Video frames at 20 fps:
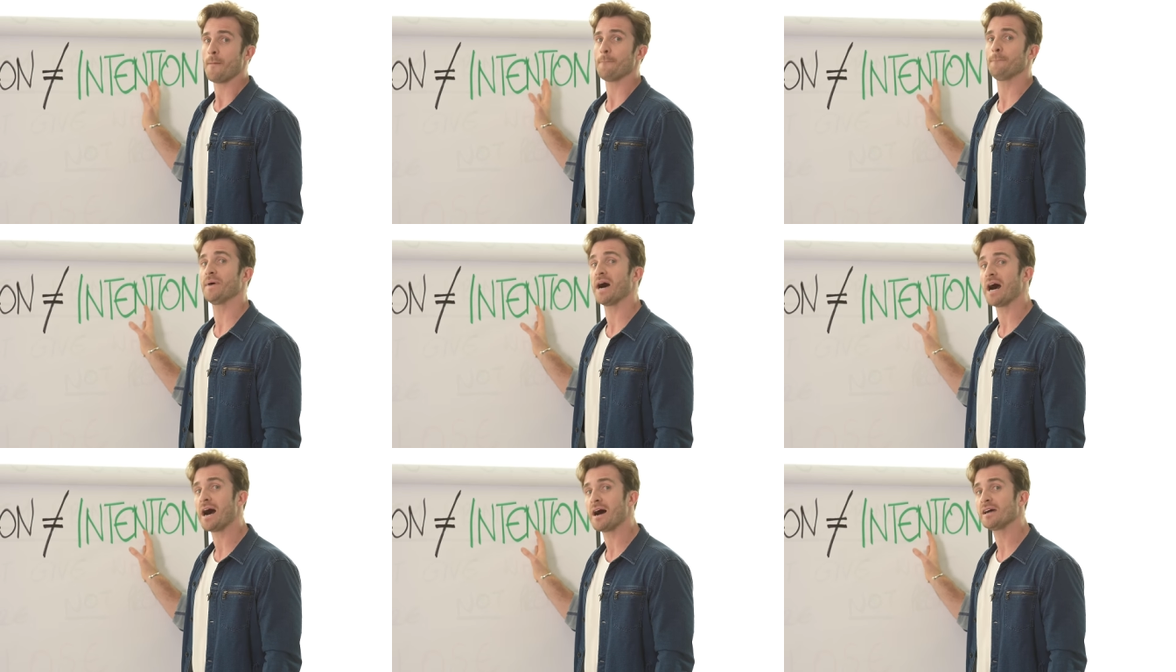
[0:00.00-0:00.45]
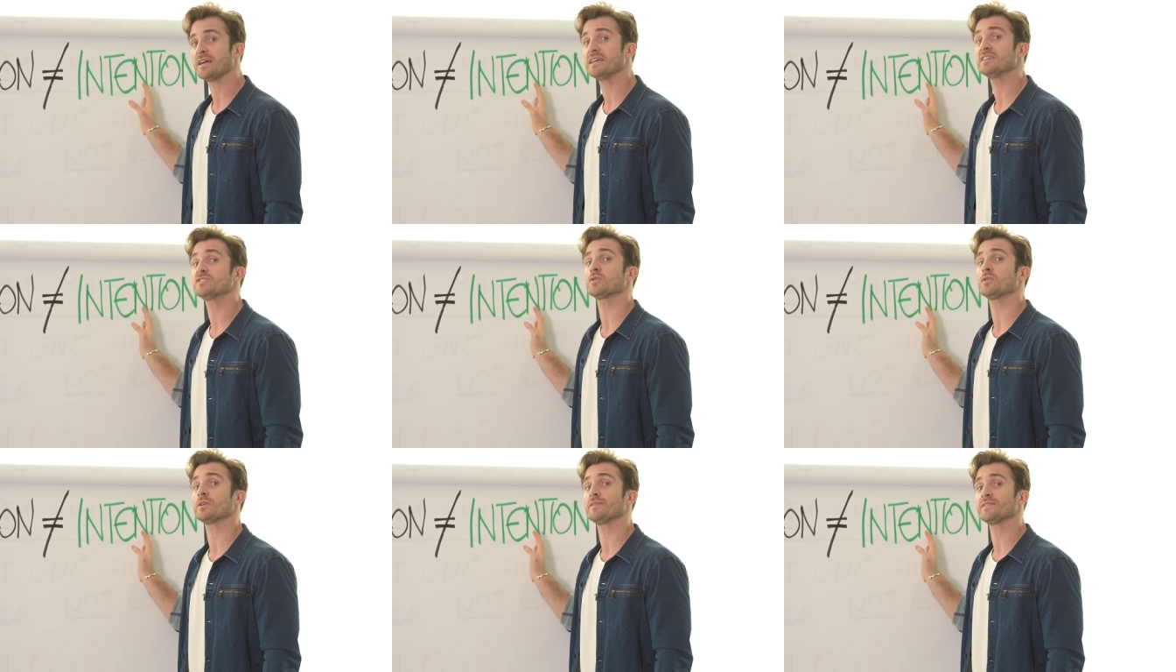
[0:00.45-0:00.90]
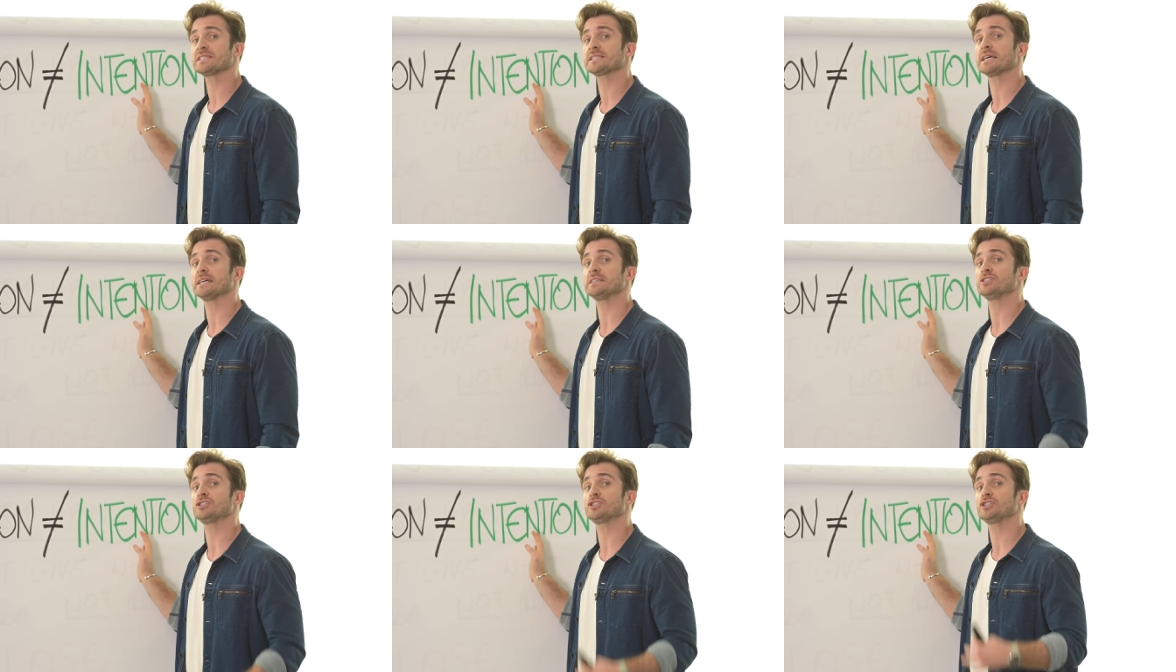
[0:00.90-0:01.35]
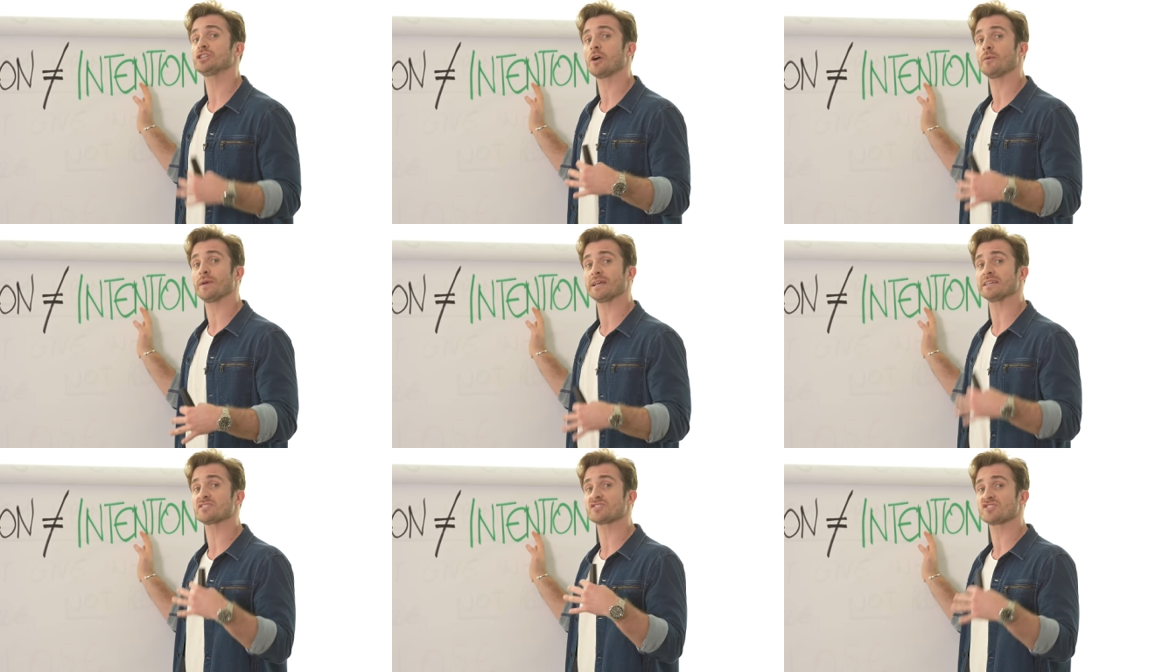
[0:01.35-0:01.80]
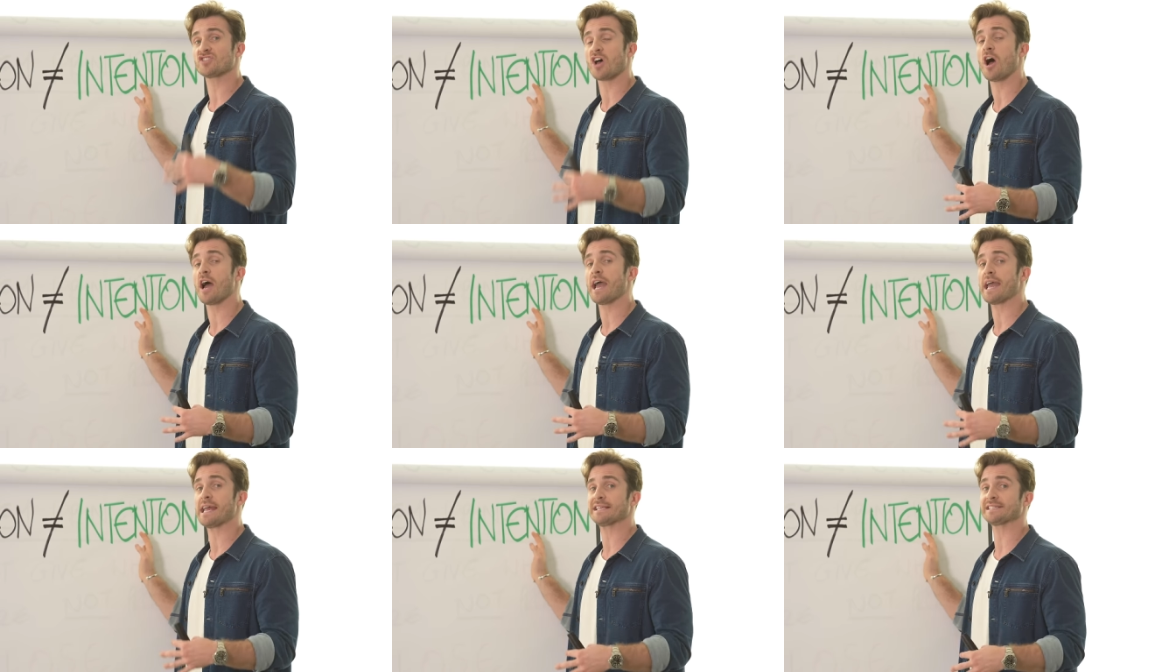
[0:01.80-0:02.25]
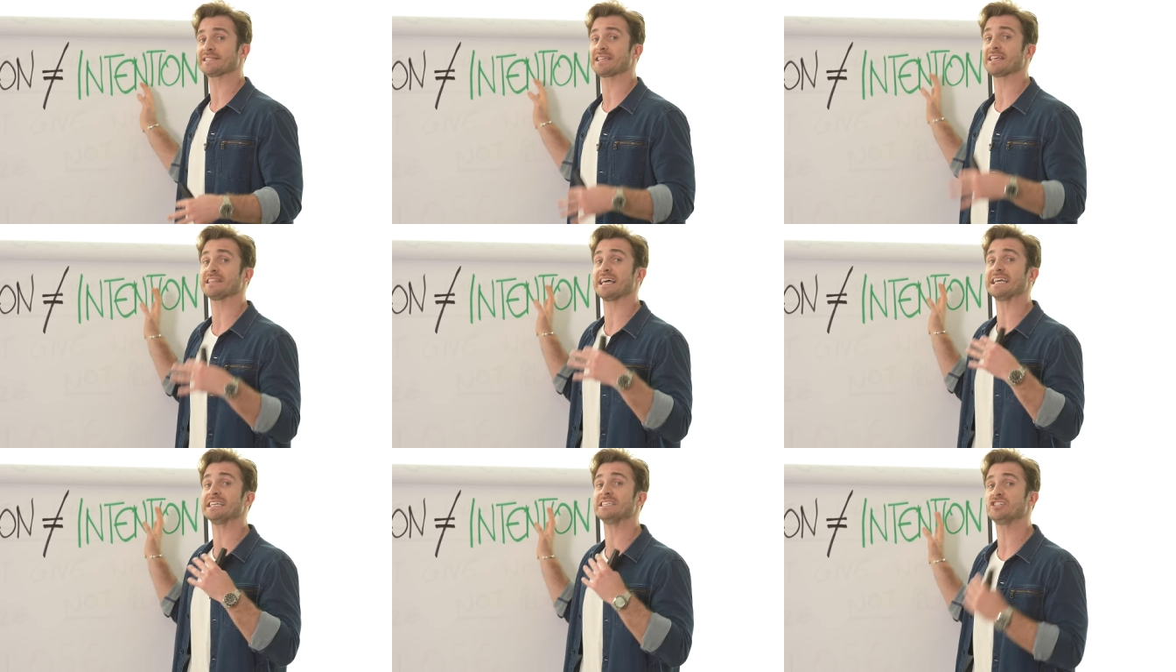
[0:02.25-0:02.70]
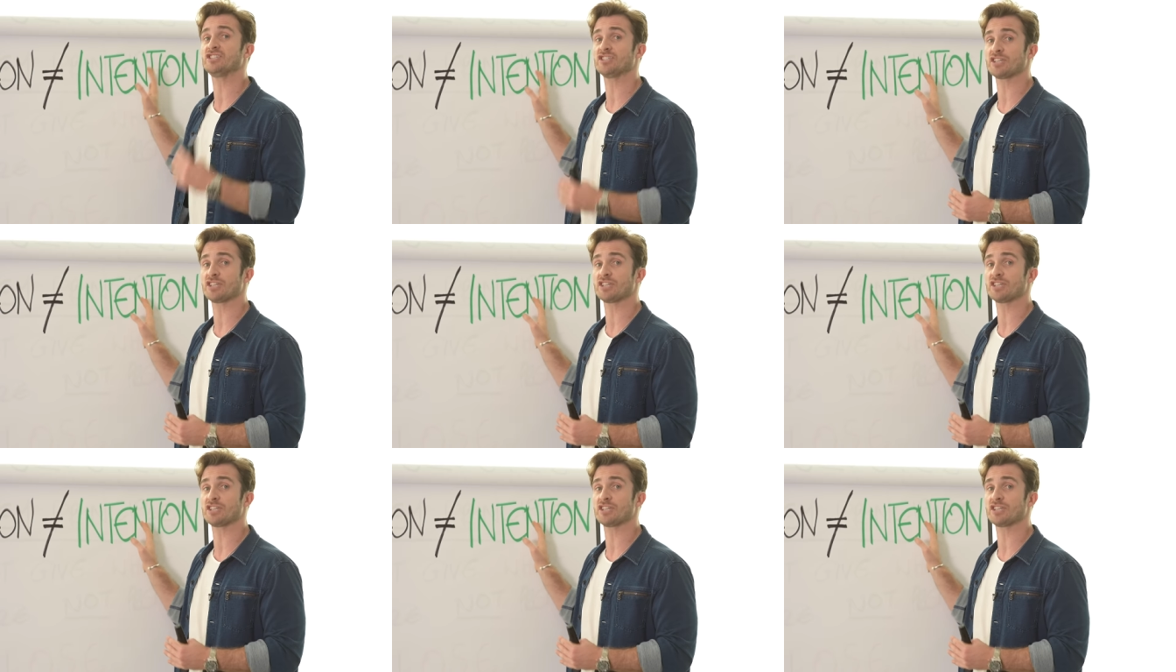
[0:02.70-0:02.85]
but is all of a sudden showing signs that they